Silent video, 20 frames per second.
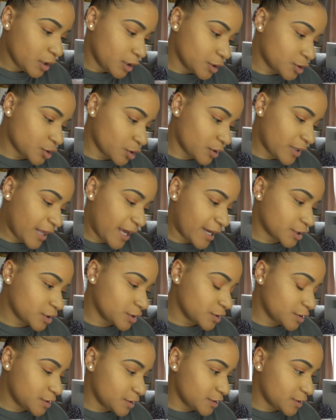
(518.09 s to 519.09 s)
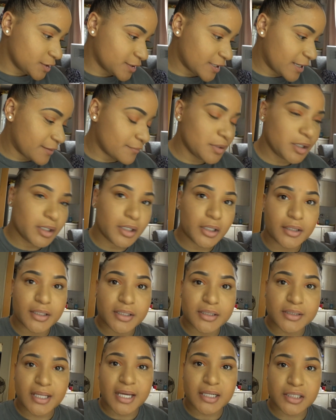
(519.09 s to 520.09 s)
It's her lashes. She sent me
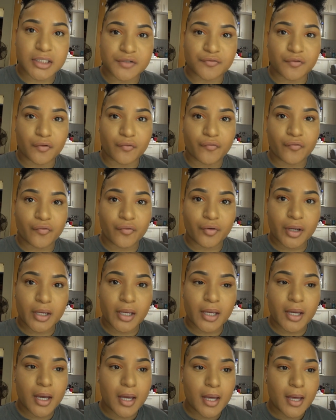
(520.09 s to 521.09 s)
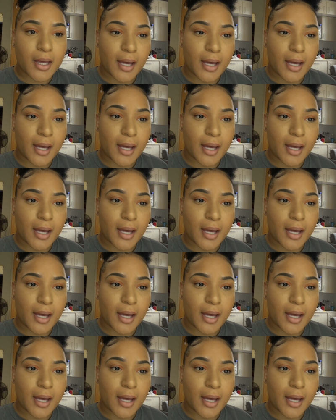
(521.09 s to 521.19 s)
these lashes for free.